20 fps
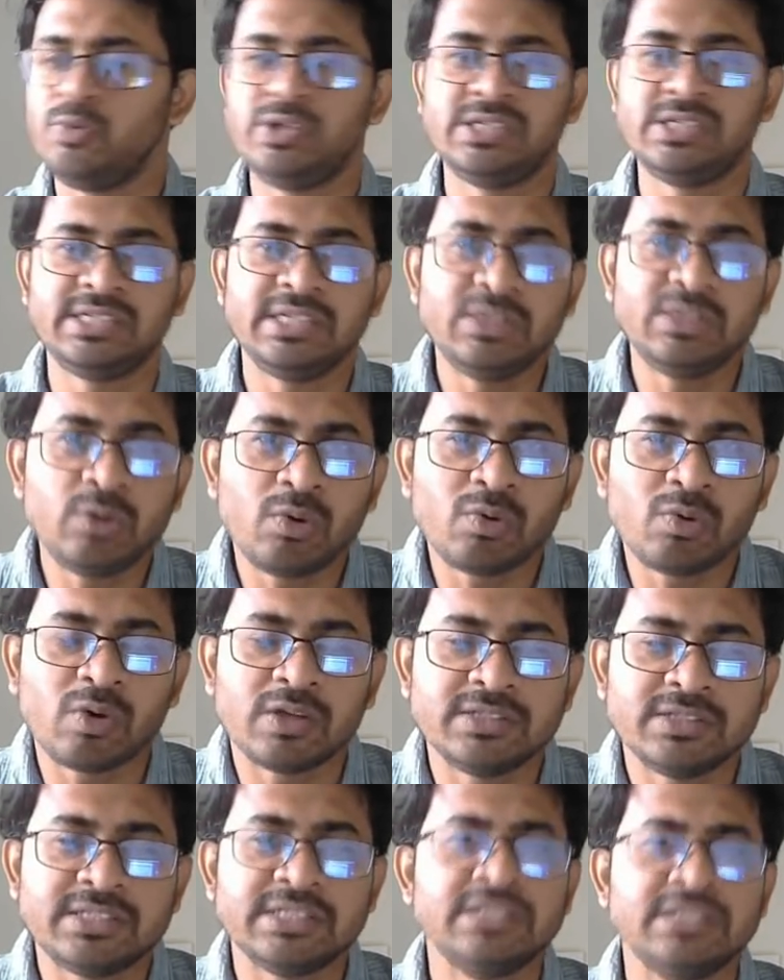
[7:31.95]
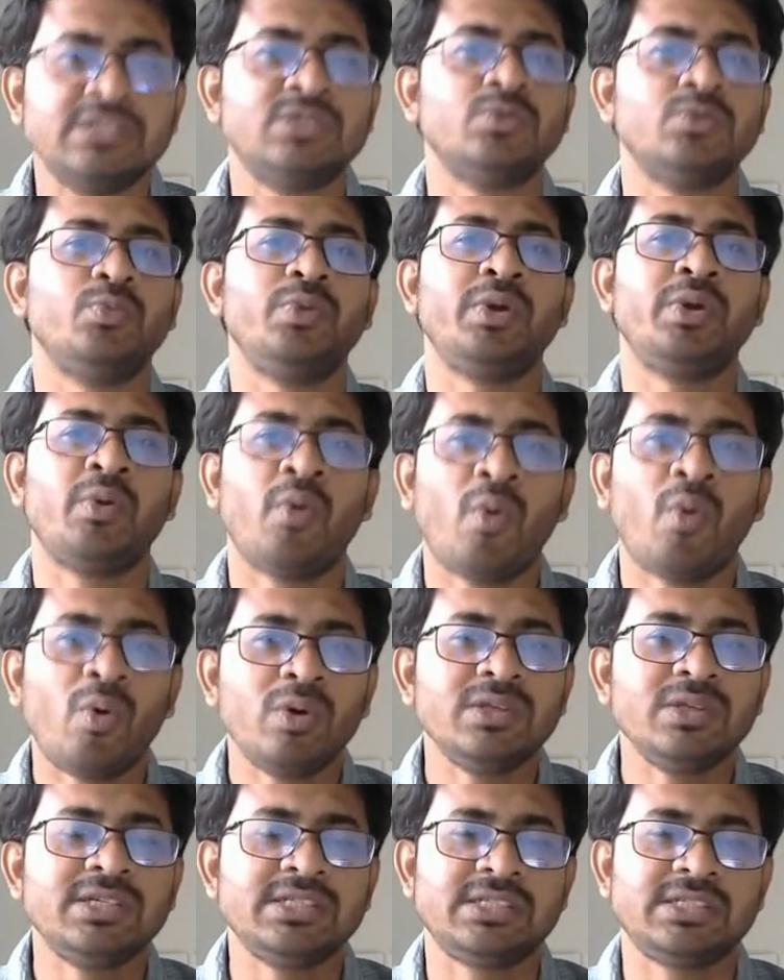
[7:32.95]
We see no concern, so we
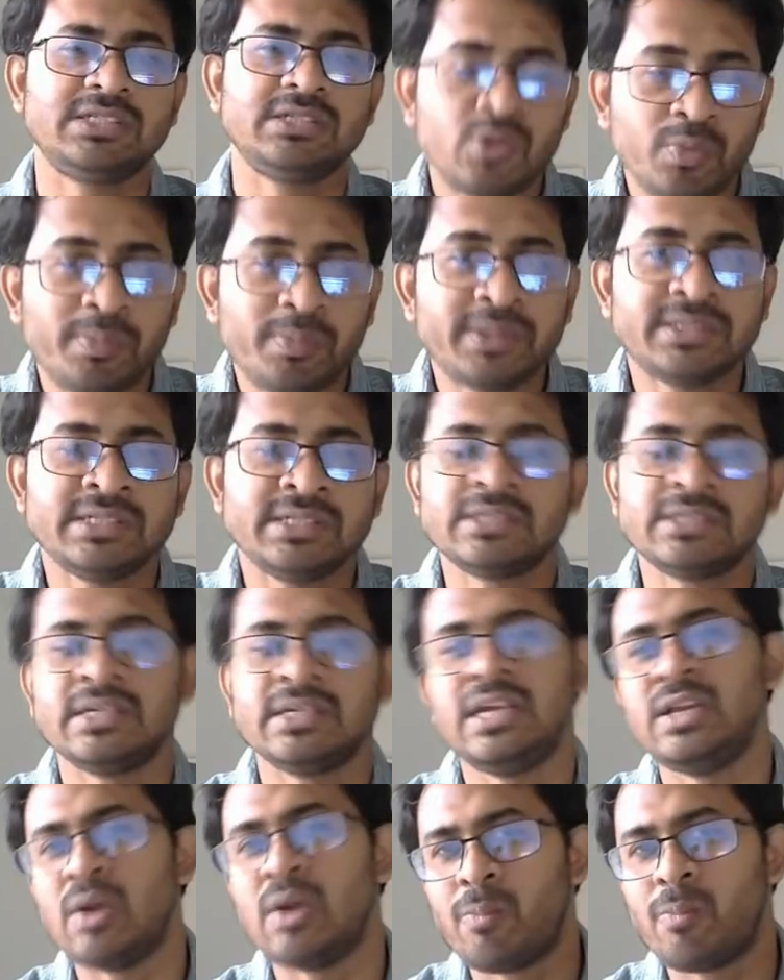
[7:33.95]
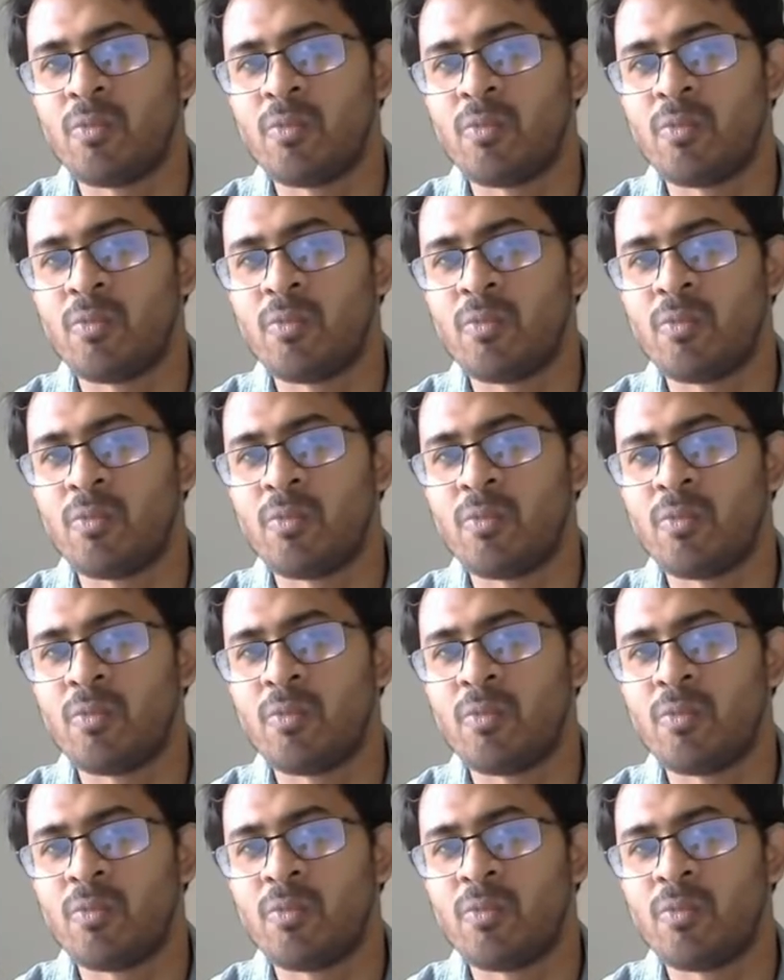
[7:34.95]
hold this to business in our